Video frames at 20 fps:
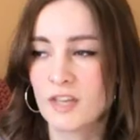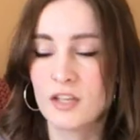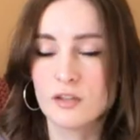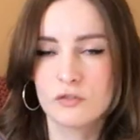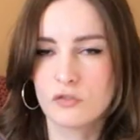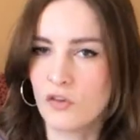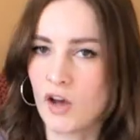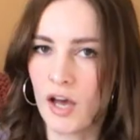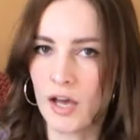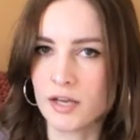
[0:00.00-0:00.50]
is
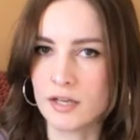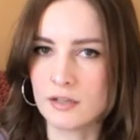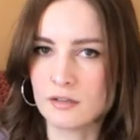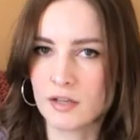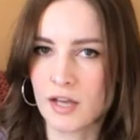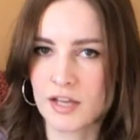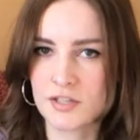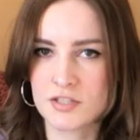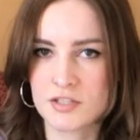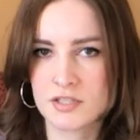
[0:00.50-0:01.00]
fine.
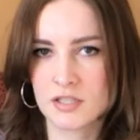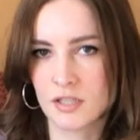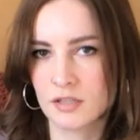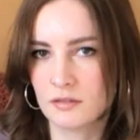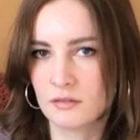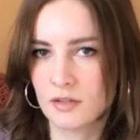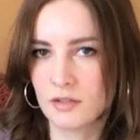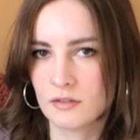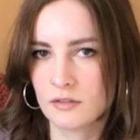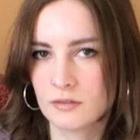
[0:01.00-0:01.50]
I just
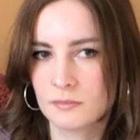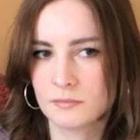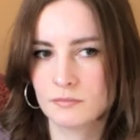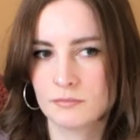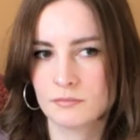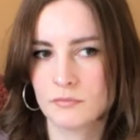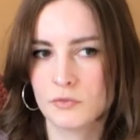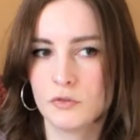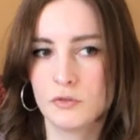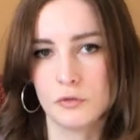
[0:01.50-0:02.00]
think this
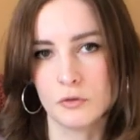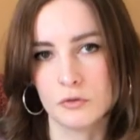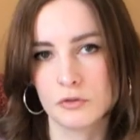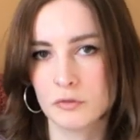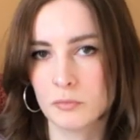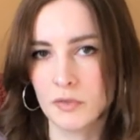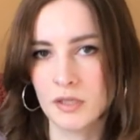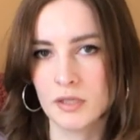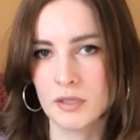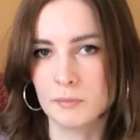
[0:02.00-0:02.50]

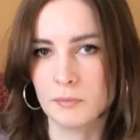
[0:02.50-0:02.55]
suits me